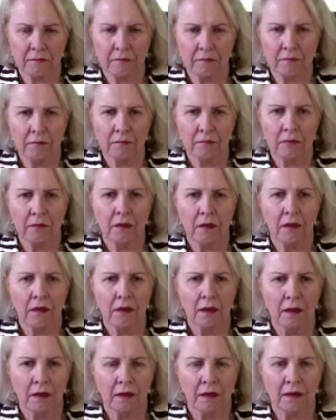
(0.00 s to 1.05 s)

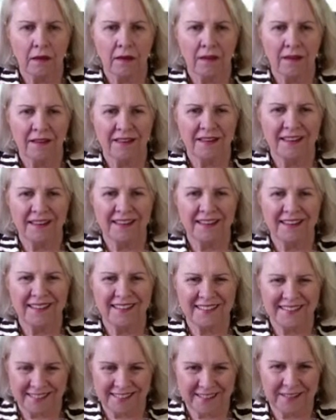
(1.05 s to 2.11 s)

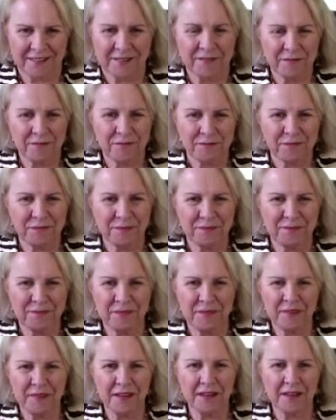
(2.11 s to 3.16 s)

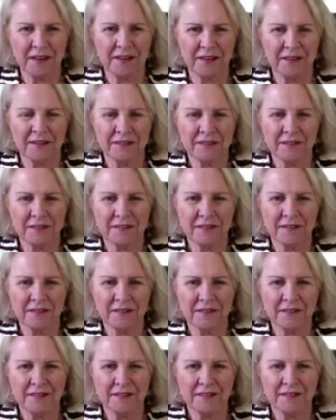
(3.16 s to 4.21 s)

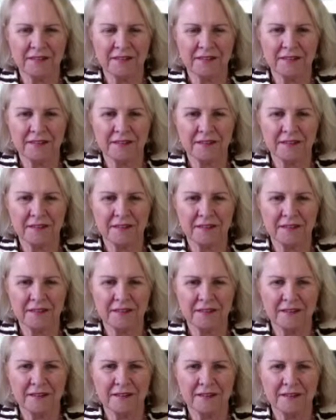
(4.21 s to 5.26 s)

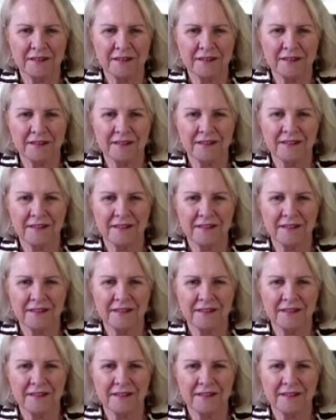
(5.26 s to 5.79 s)
This person isn't speaking.